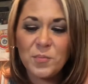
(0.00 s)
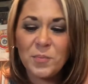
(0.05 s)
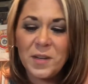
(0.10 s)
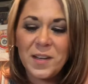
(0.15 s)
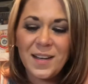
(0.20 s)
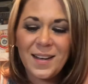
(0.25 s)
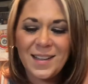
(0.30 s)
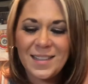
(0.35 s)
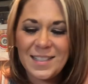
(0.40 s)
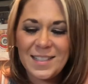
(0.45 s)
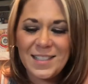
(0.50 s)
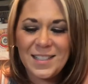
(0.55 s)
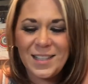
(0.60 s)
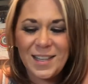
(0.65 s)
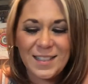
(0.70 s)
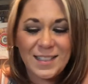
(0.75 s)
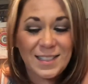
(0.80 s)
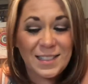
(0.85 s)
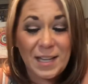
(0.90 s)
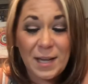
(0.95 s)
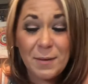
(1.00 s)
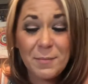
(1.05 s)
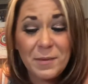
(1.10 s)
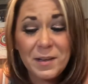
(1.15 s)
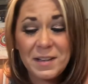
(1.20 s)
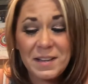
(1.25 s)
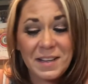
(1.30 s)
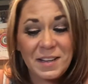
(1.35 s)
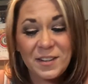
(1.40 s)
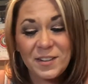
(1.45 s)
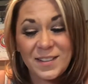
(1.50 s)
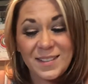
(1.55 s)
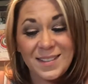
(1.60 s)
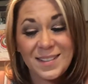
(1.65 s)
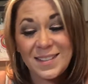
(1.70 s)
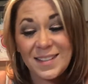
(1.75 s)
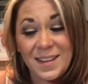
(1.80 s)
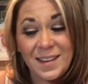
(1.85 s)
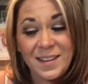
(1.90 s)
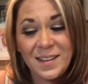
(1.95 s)
Because somebody here is
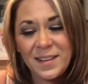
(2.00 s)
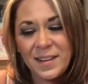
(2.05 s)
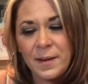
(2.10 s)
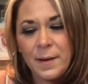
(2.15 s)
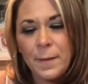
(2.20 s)
stuck